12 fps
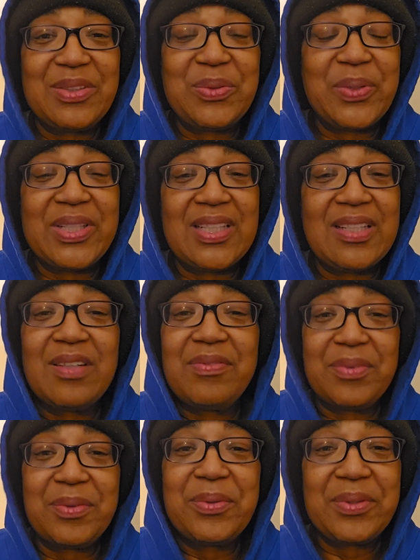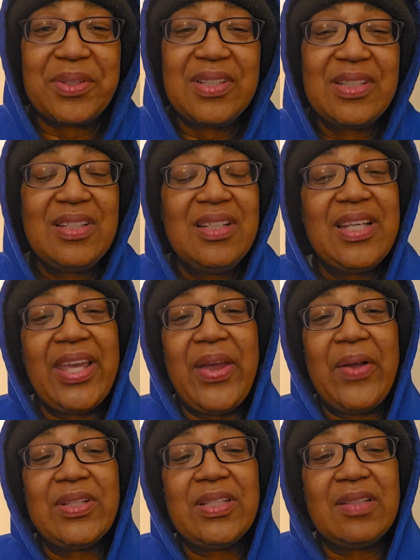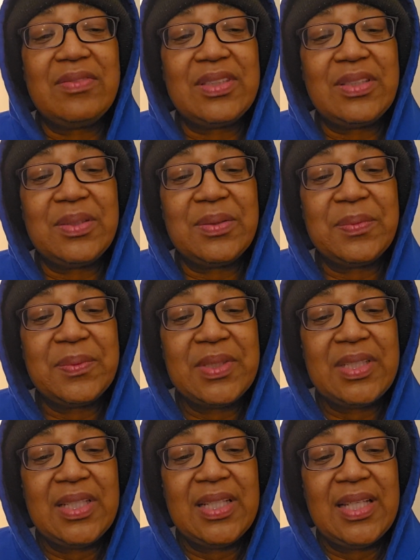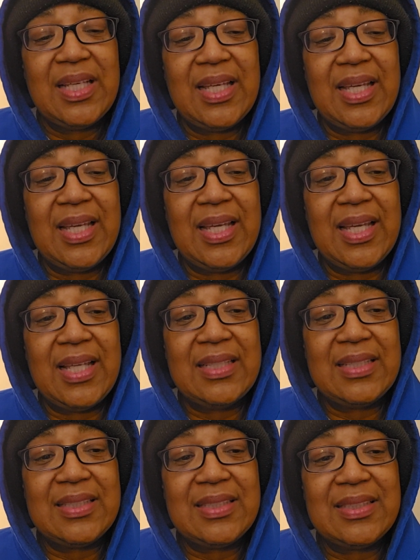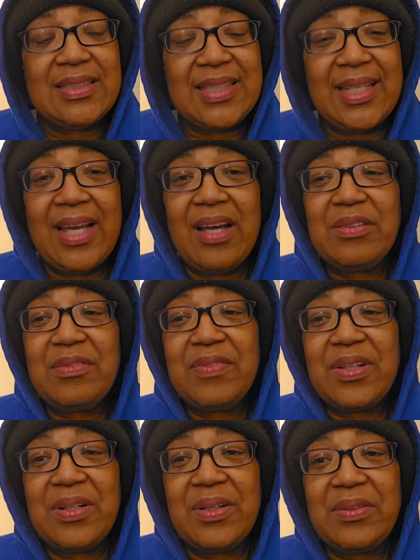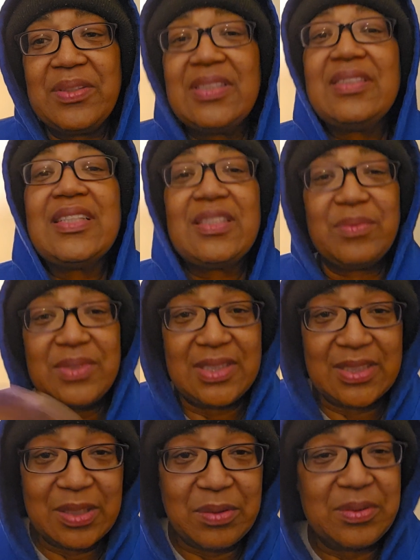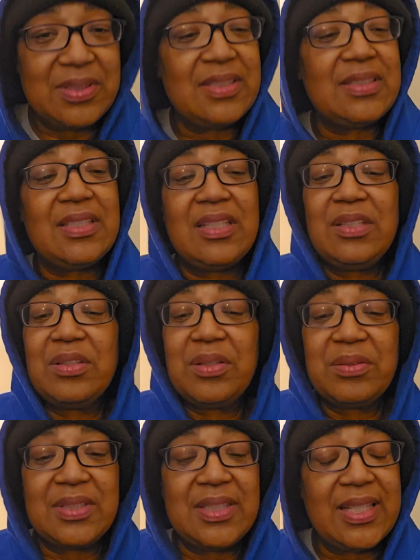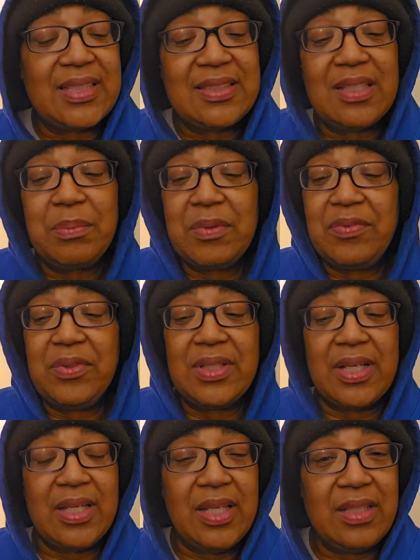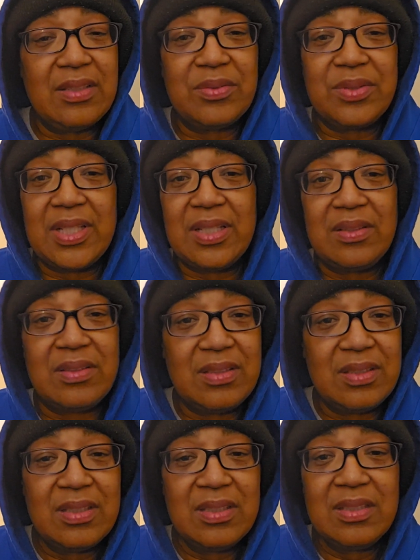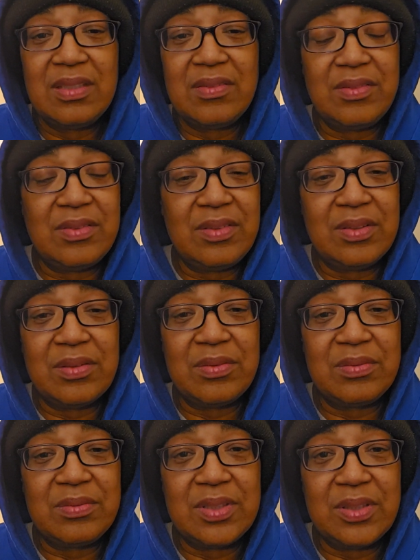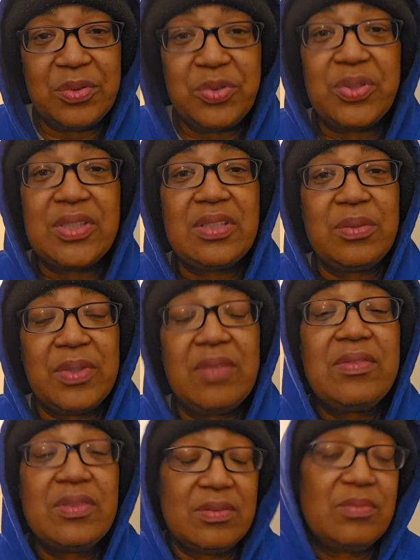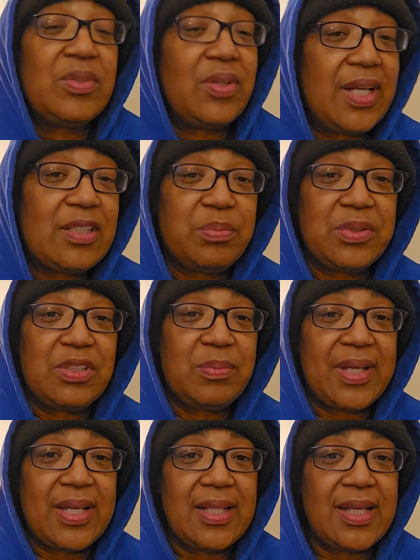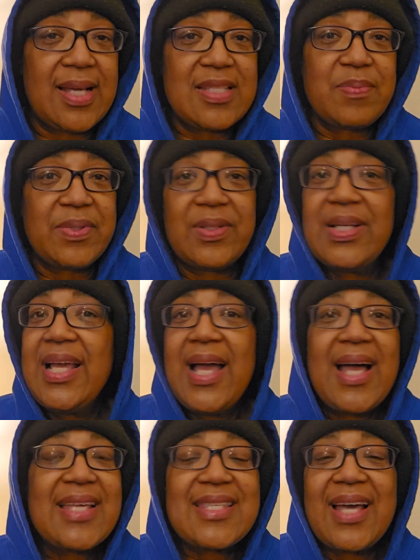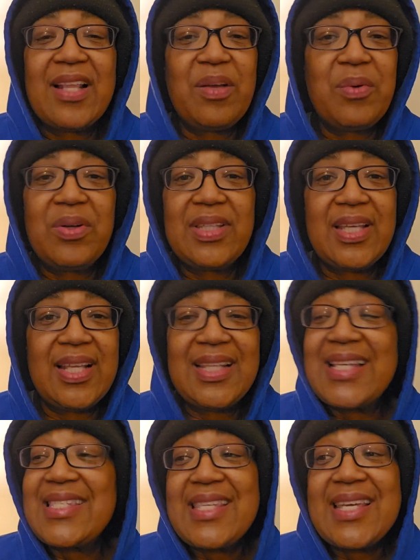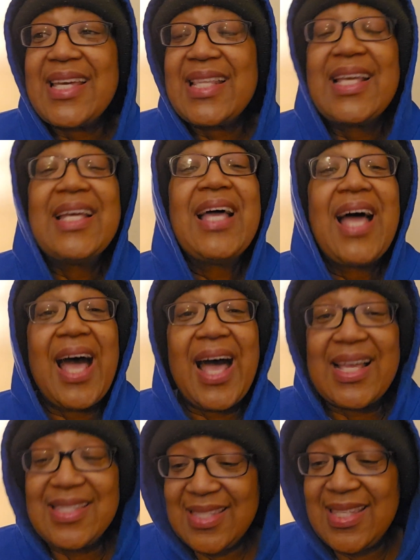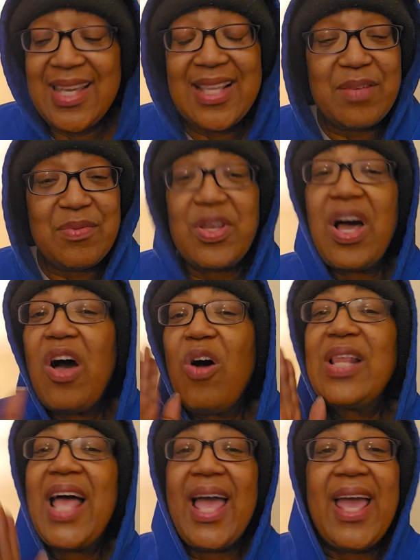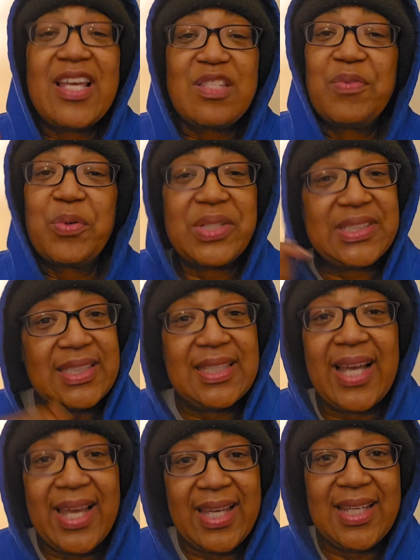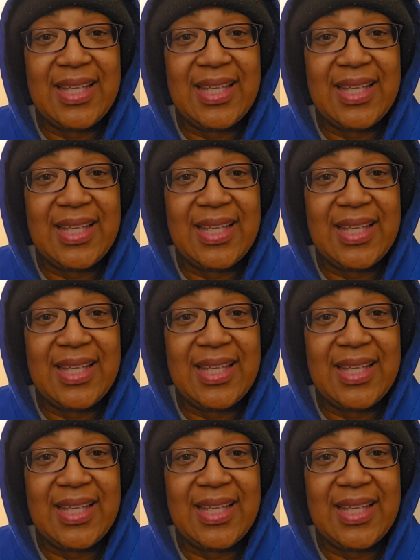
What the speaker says: doing enough or caring enough to do. And she got on the phone, and that's when she told me, she said, the next step, if you're not eating or getting, the nutrition or whatever, we're going to have to put you back in the hospital. I said, I don't want that. And I said, all I asked for is tonight.